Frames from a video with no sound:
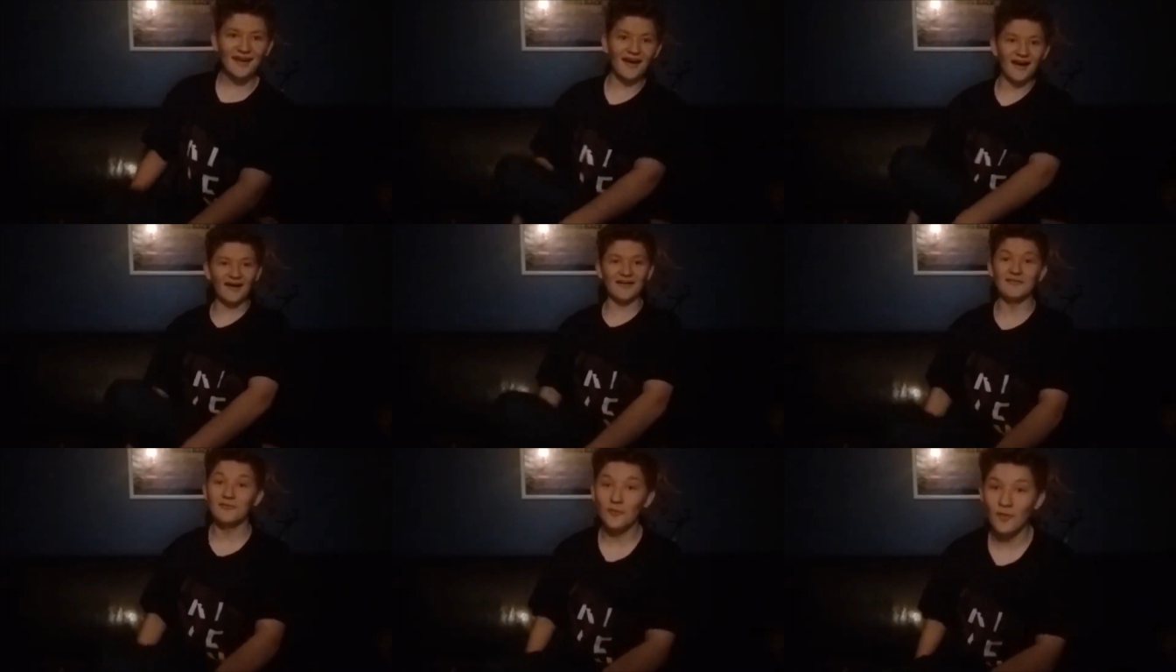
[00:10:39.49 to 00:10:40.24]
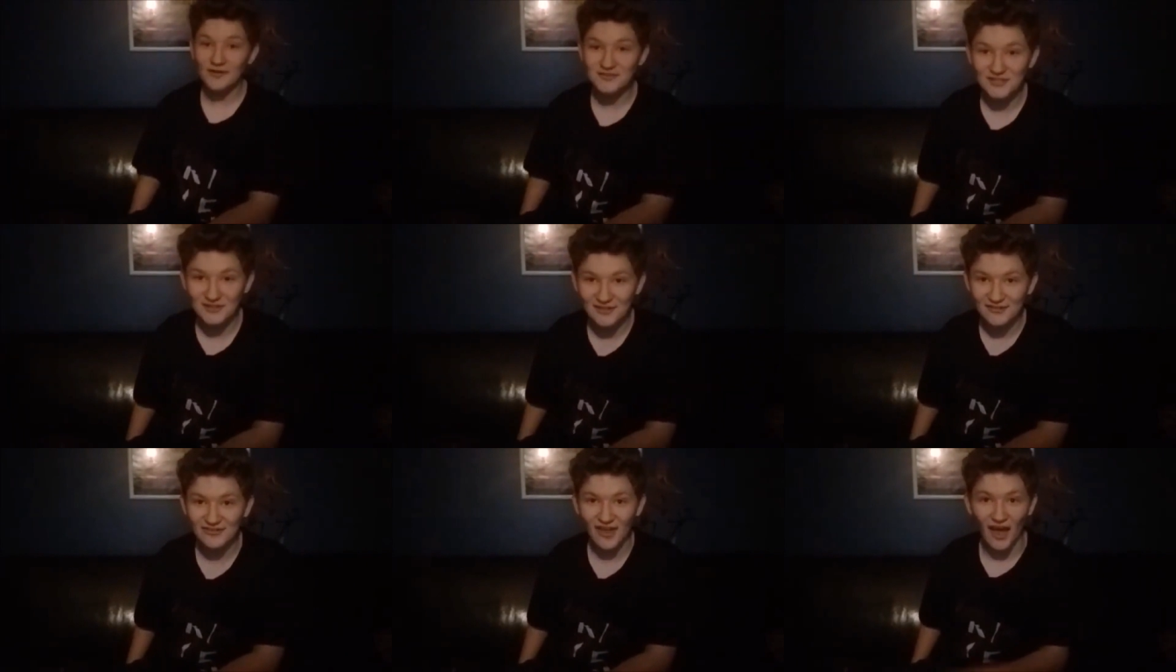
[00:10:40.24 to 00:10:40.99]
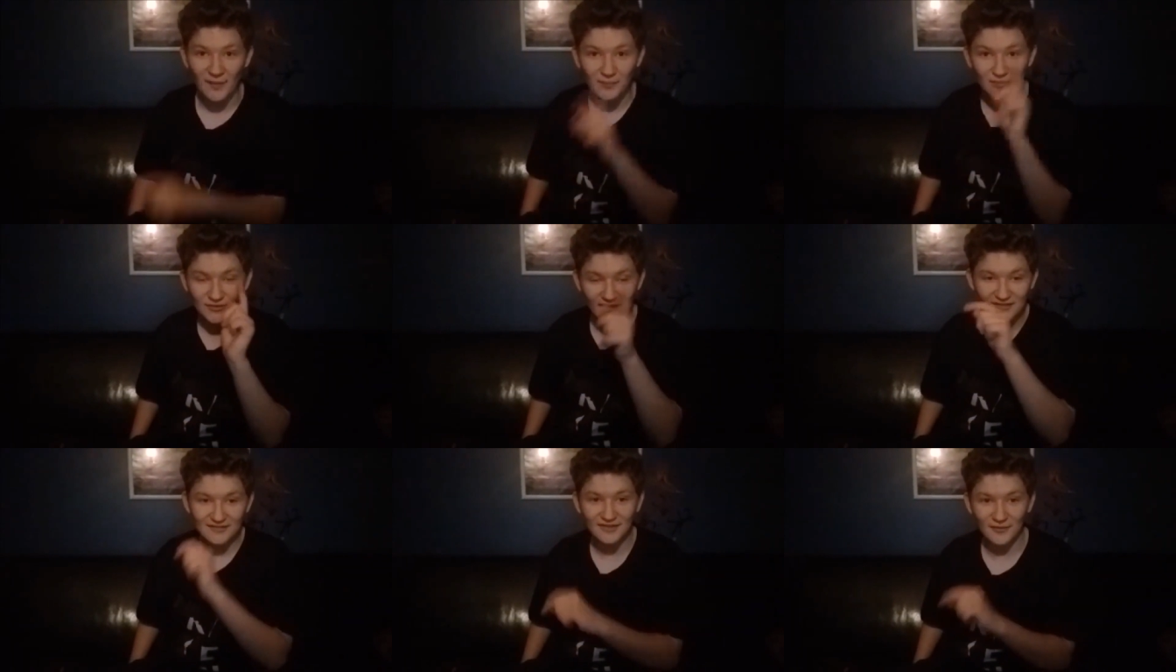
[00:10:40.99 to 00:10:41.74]
Uh, if you're watching this, I put
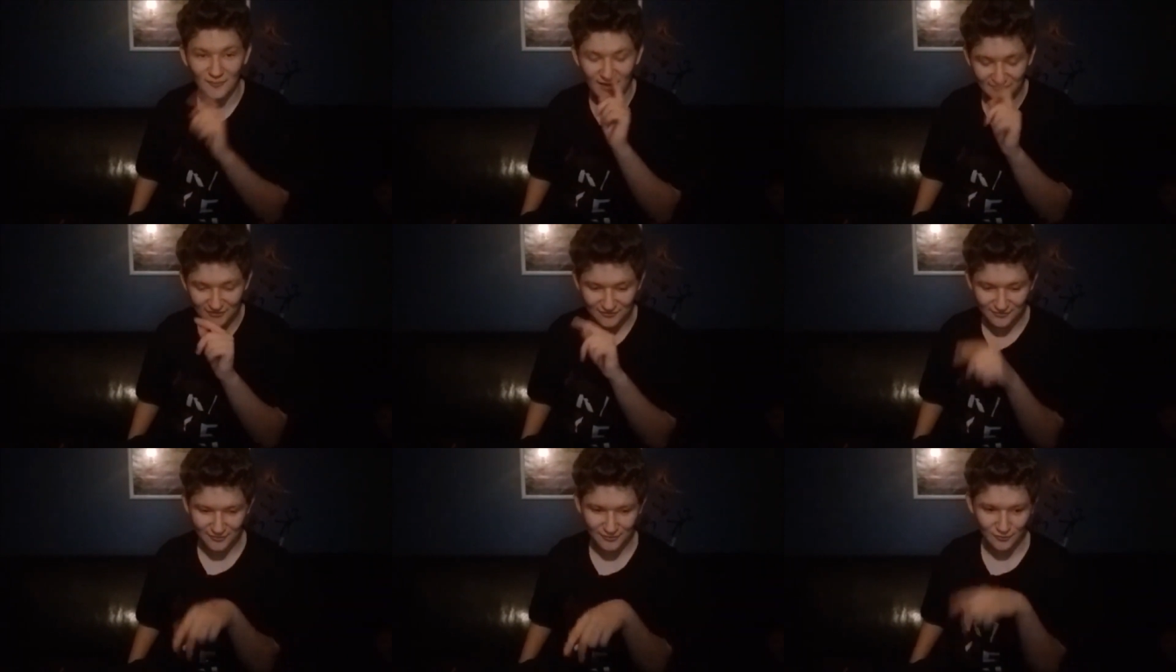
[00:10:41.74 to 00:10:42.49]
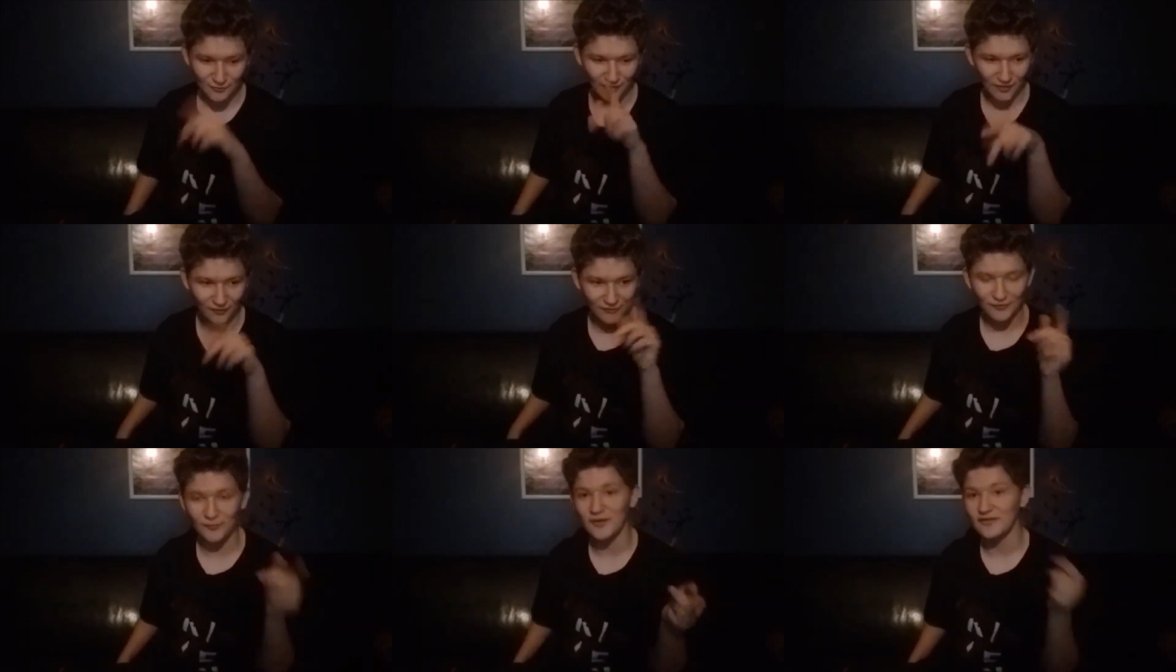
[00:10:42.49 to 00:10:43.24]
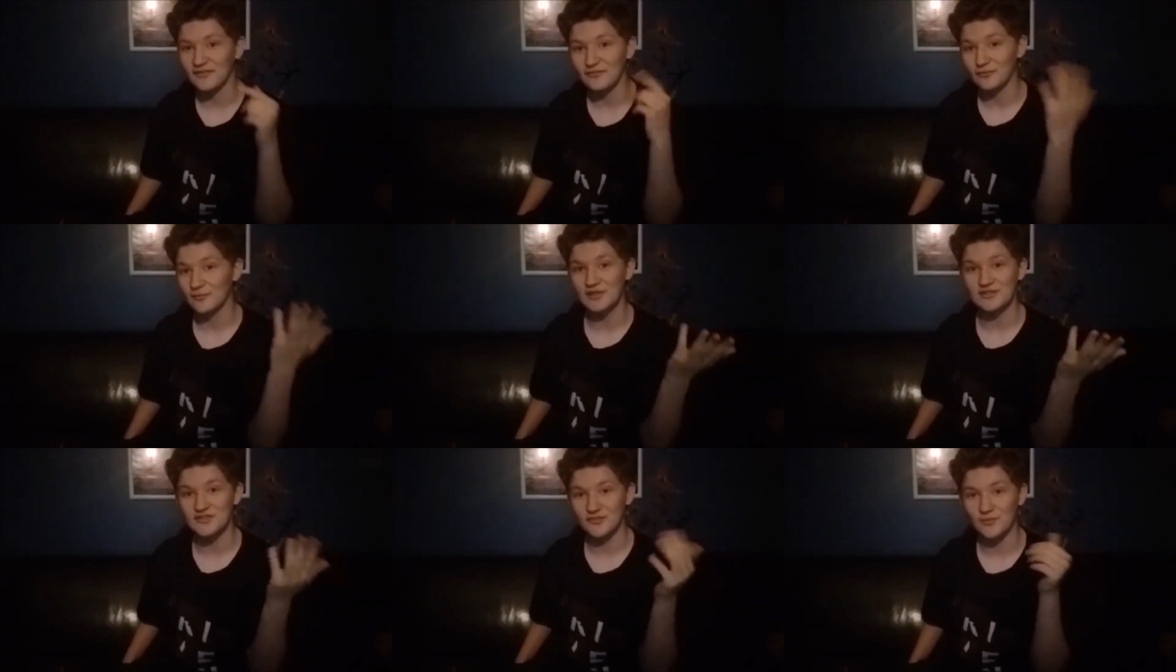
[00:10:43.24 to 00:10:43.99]
that in there mainly for you, but also mainly for
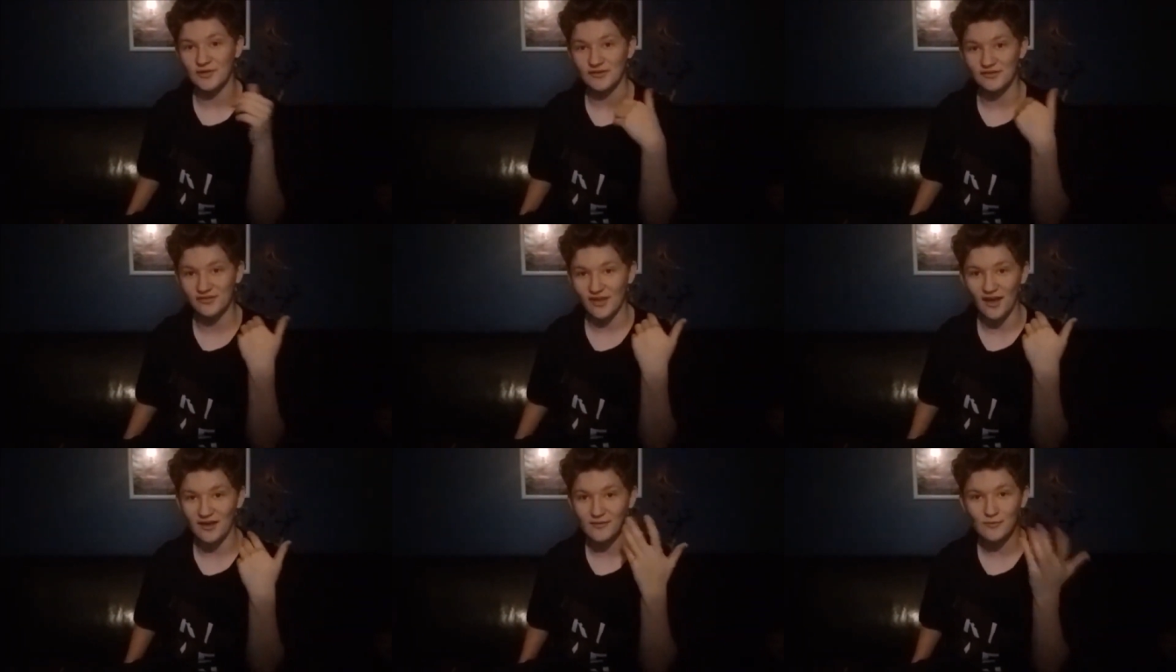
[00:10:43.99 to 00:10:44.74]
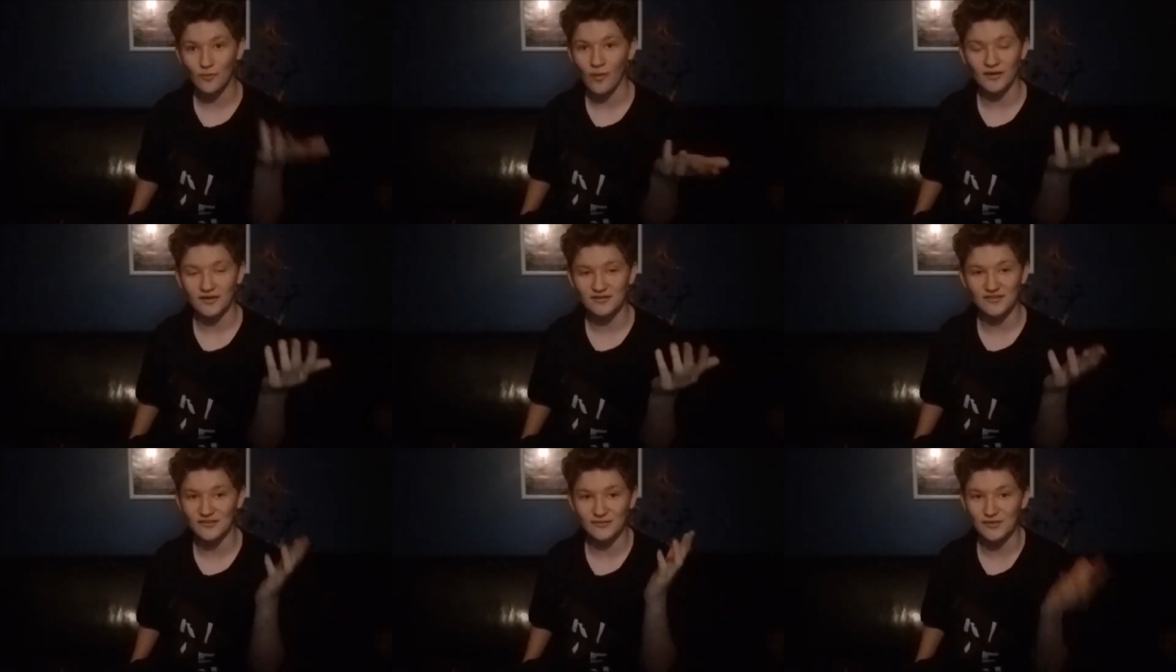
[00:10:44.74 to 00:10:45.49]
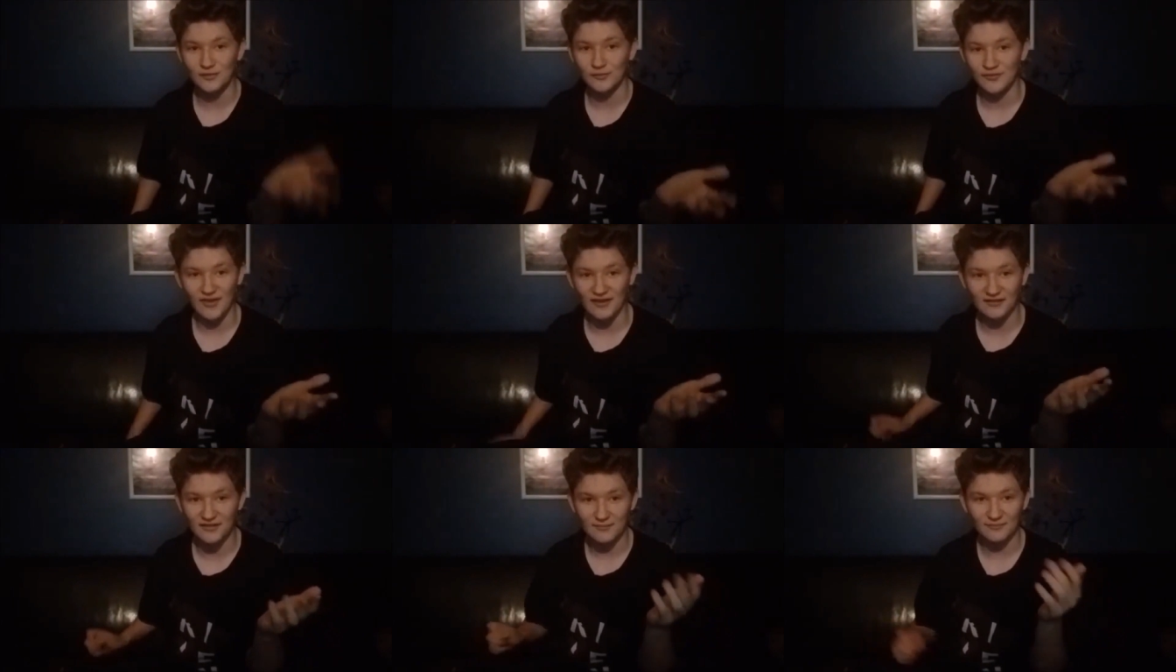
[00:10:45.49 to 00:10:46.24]
me just because I wanted to use
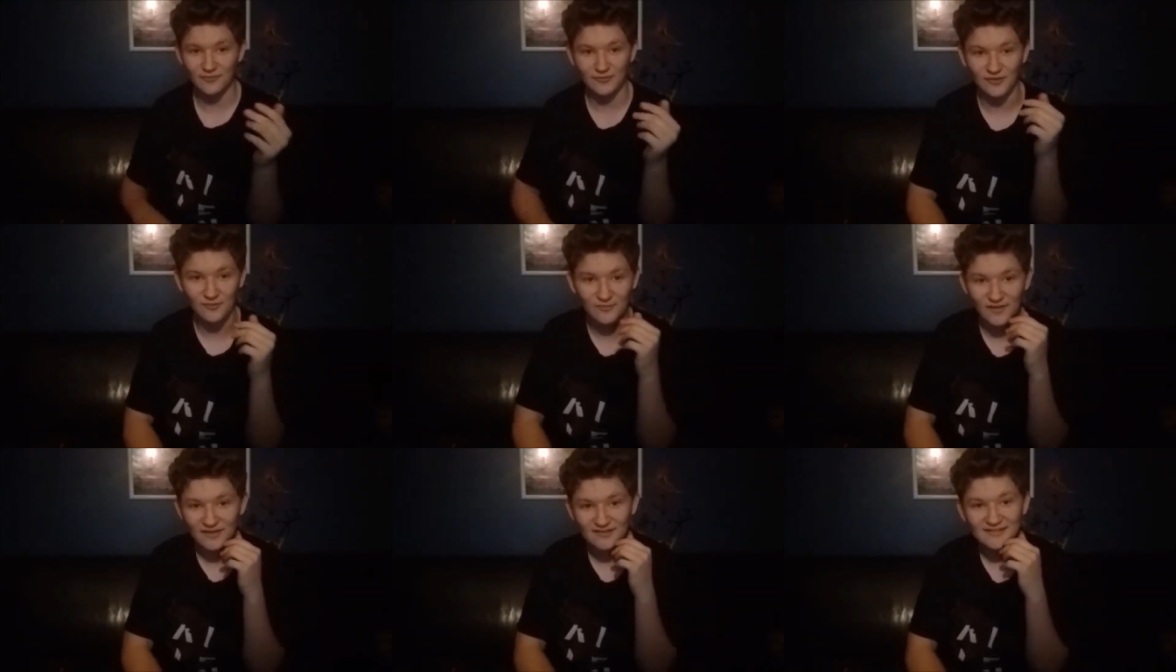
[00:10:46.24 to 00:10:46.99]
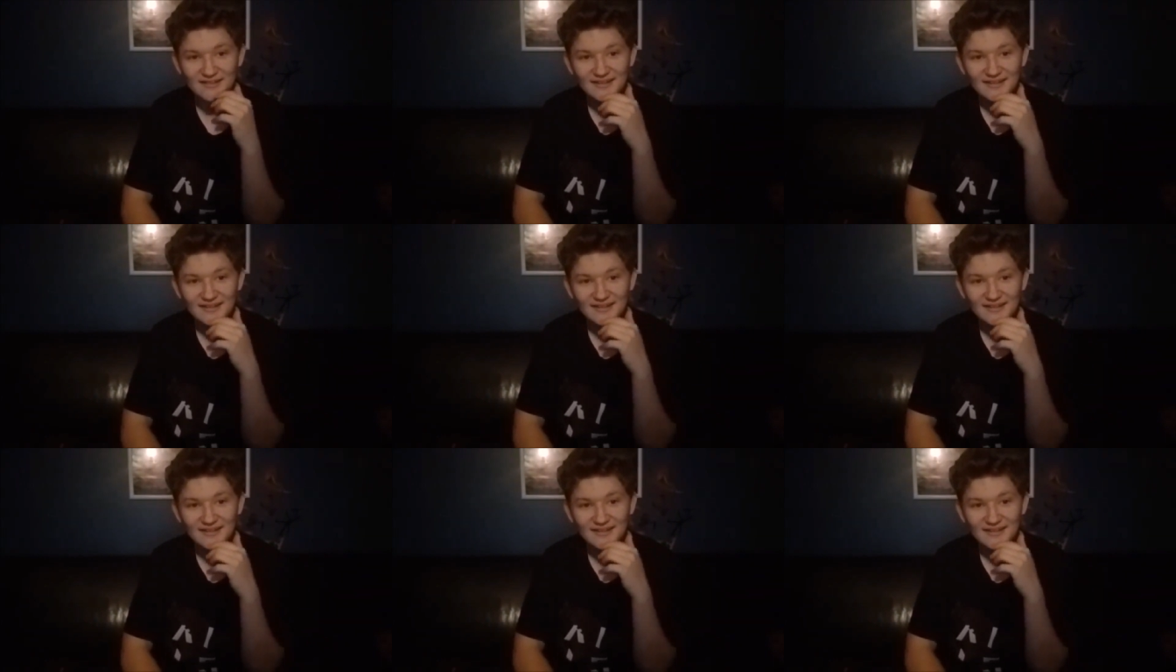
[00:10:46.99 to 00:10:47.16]
that clip for something.